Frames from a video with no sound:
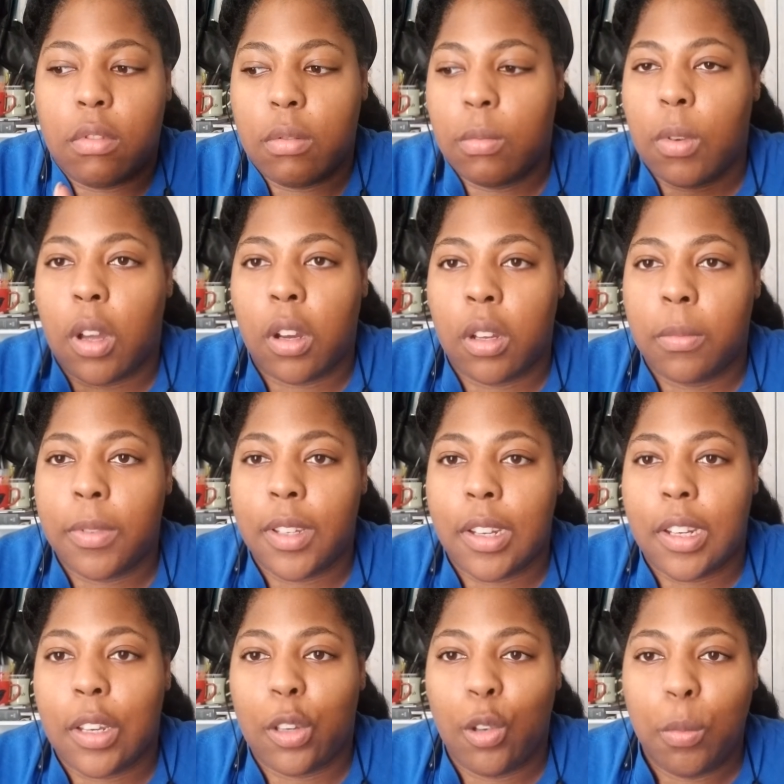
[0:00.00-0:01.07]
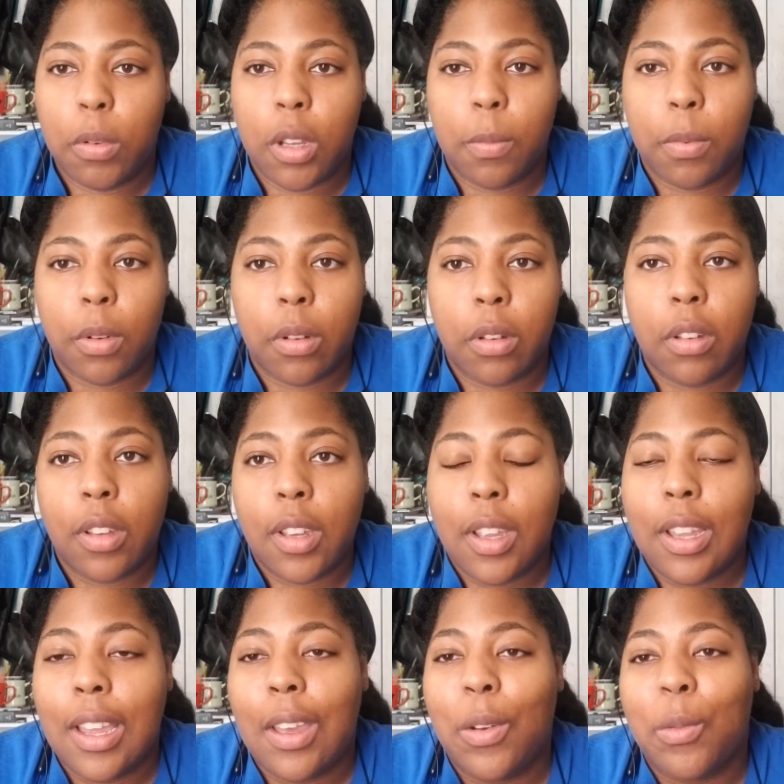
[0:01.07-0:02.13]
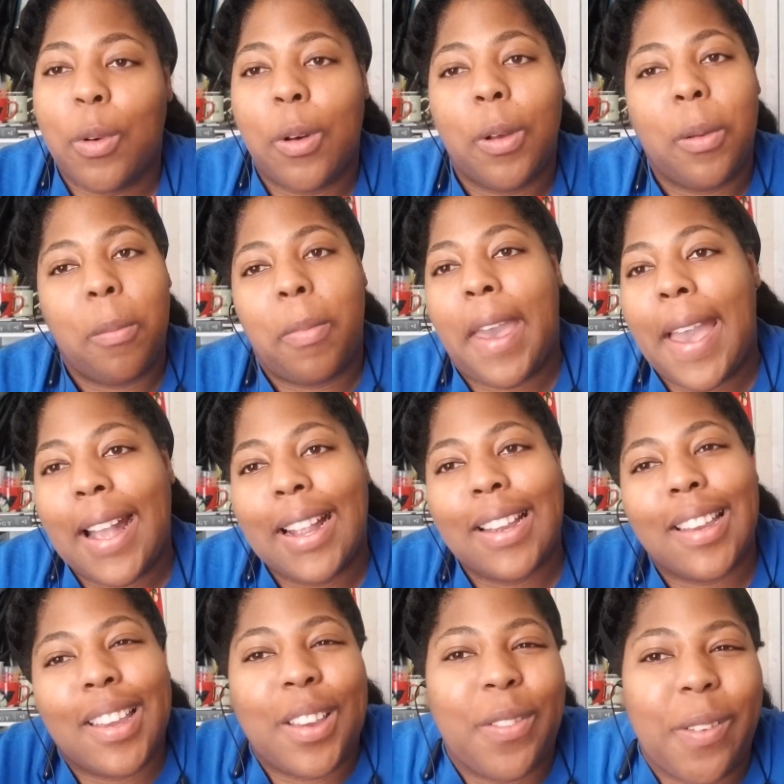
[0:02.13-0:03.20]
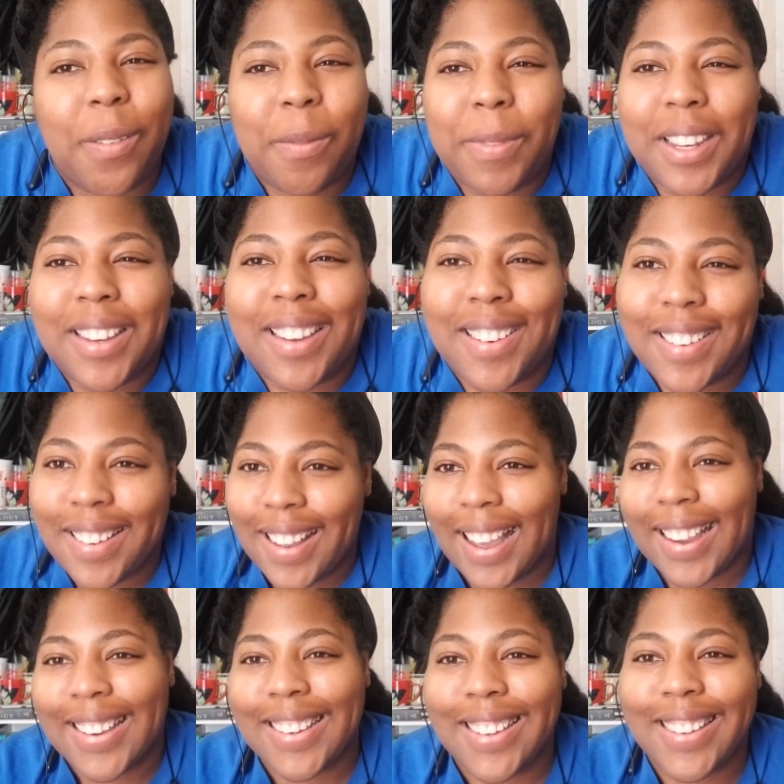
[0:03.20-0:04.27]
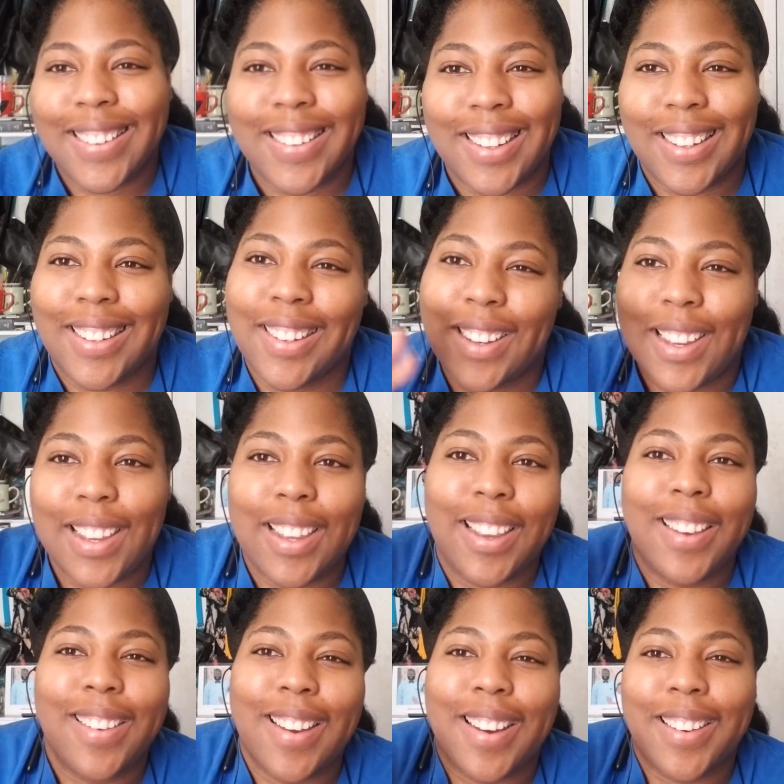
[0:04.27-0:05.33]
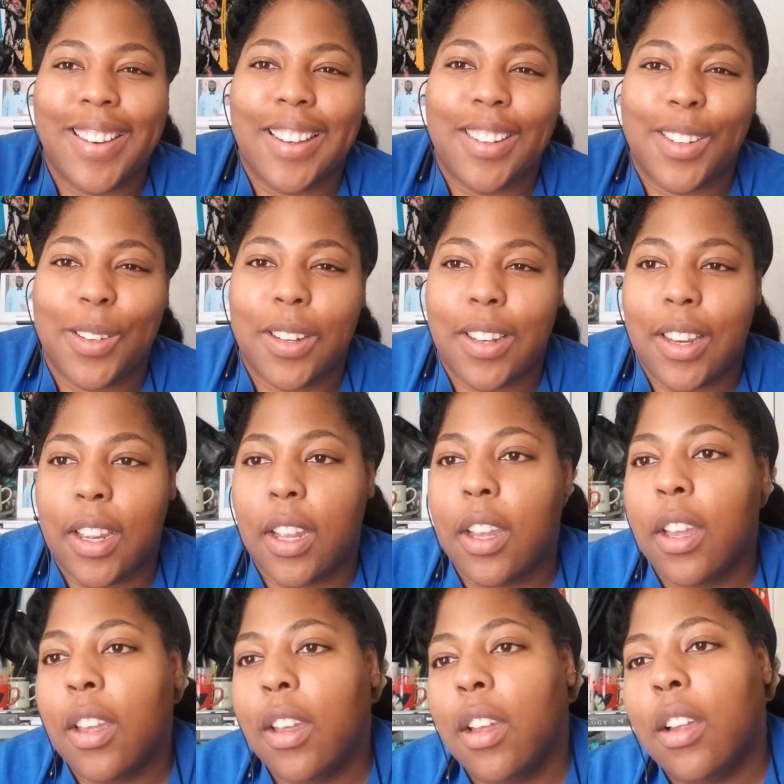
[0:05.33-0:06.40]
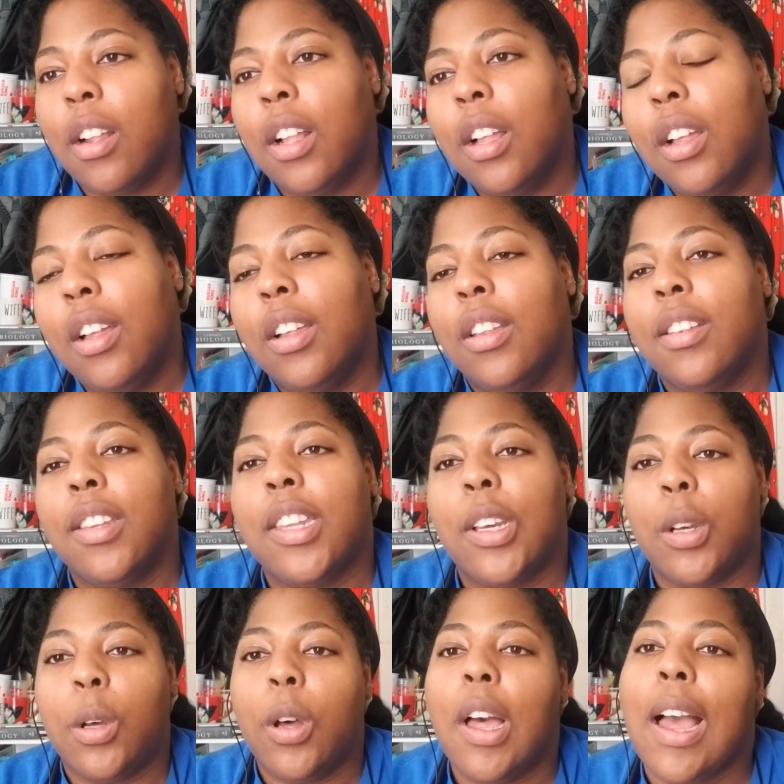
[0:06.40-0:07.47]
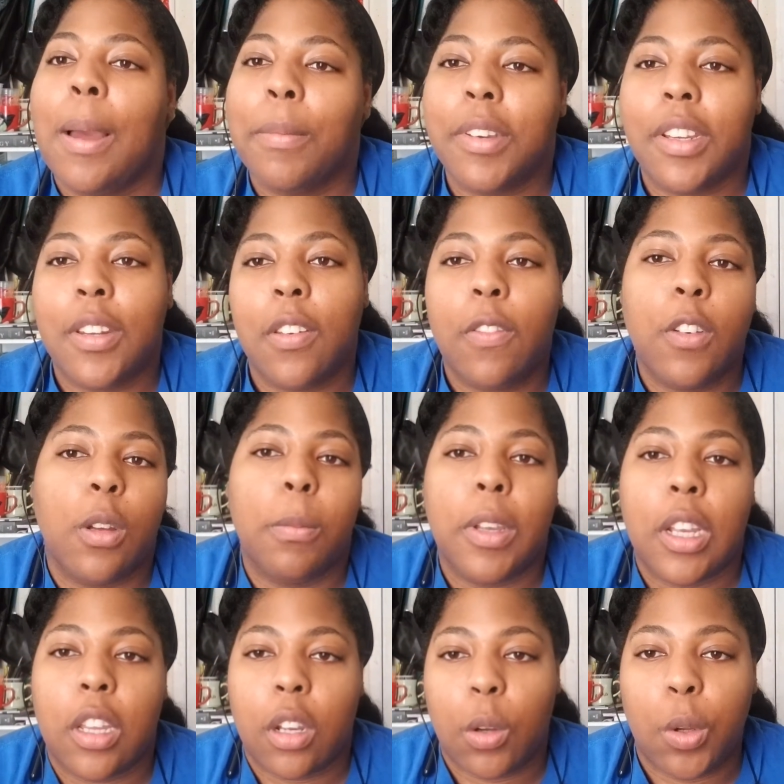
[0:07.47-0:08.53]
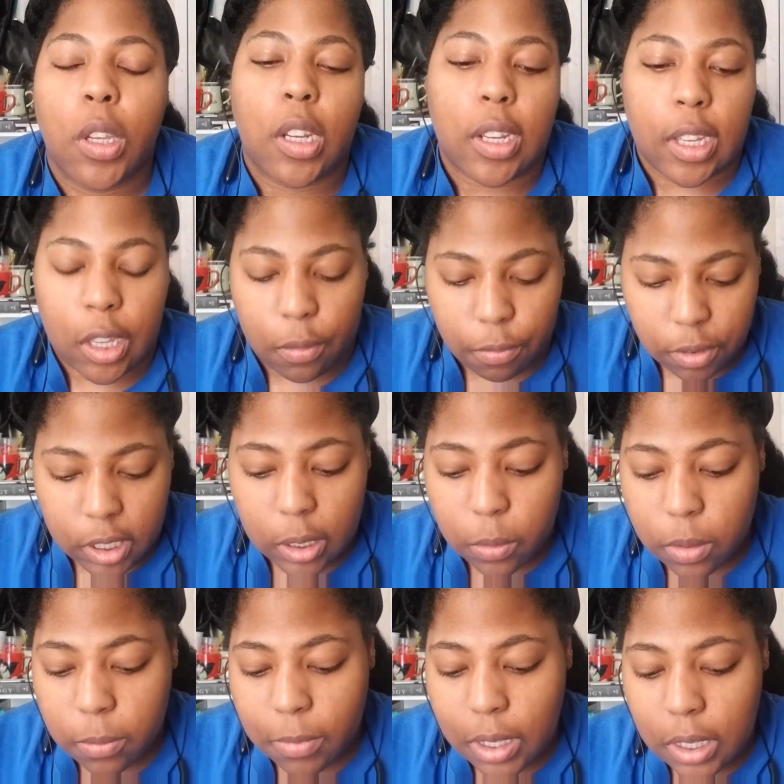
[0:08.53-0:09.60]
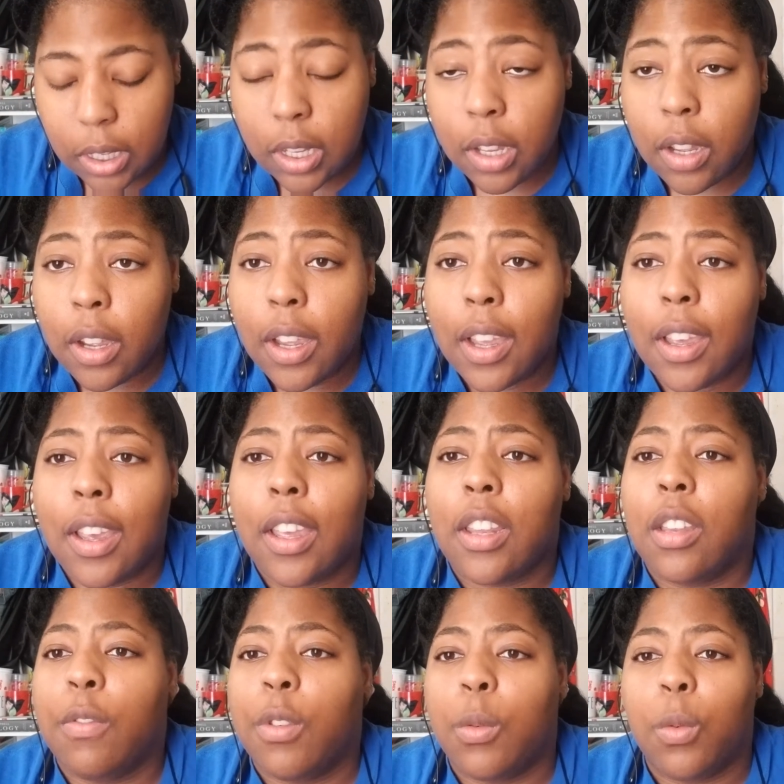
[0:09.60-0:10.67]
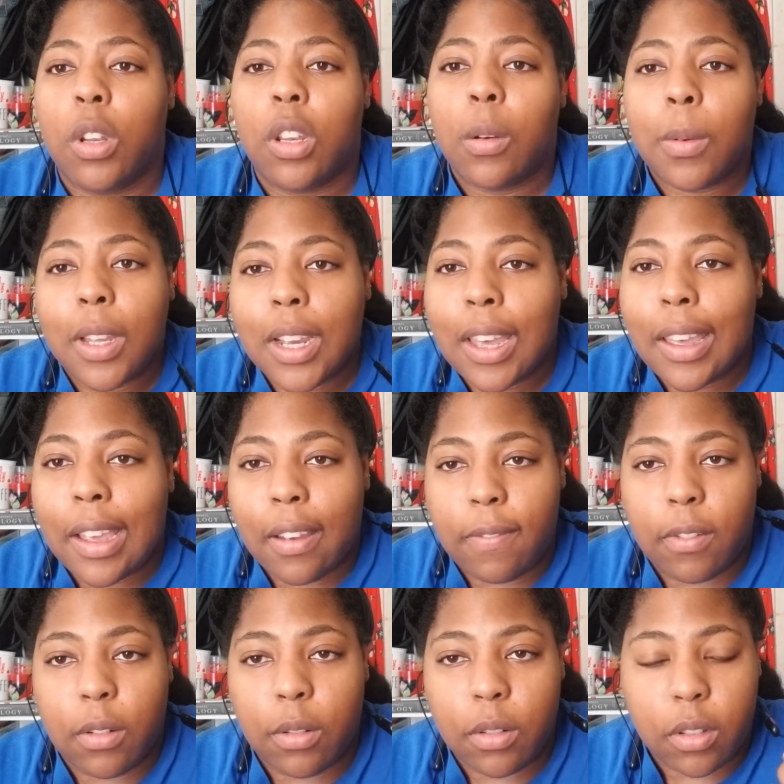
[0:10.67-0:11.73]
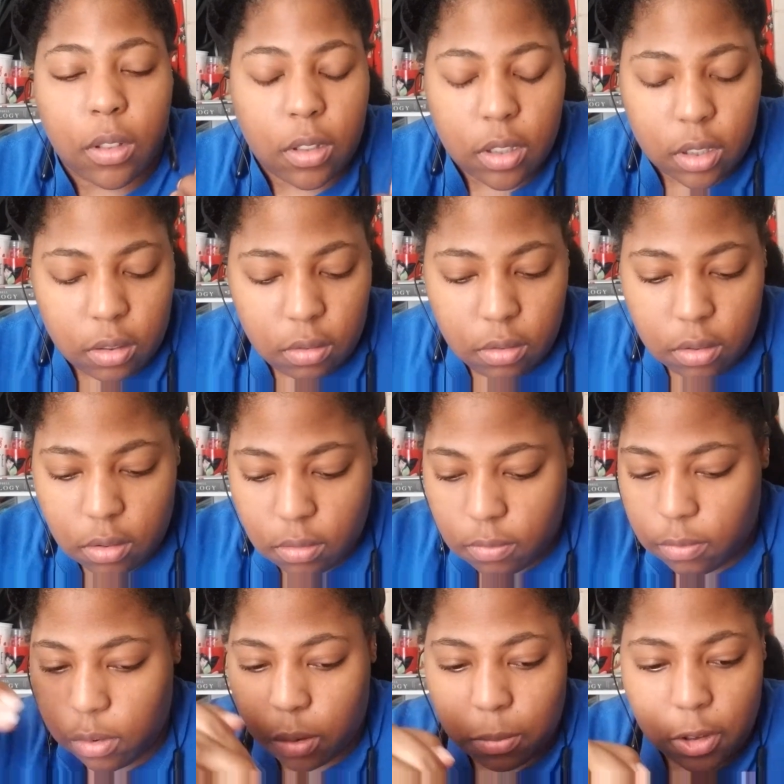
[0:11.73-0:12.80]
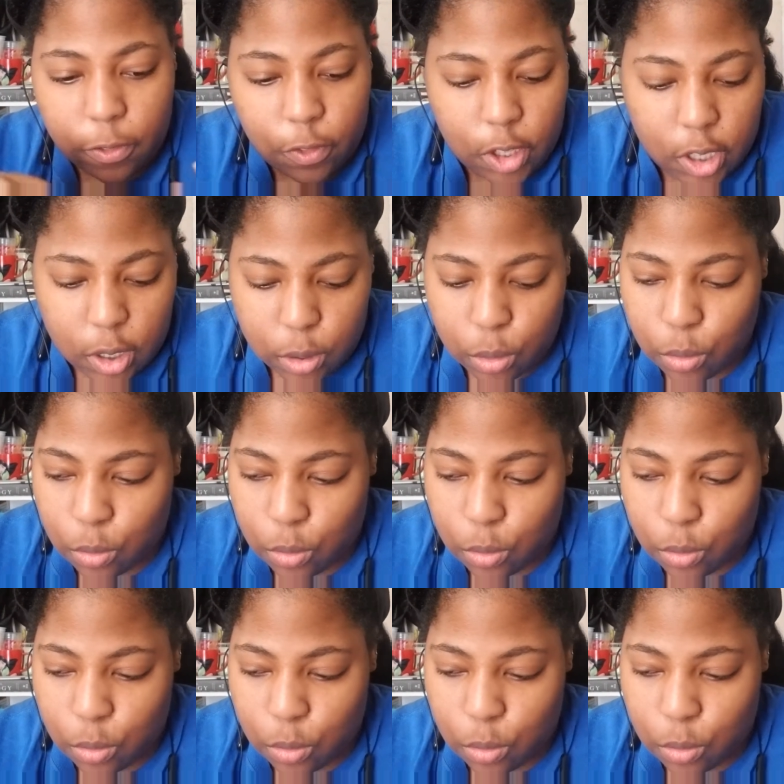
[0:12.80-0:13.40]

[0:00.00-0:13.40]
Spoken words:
Welcome to any new people and welcome back if you've been here. Hi. How are you guys doing today? So I'm just filming a quick get ready with me, and if you wonder why I got headphones on filming a video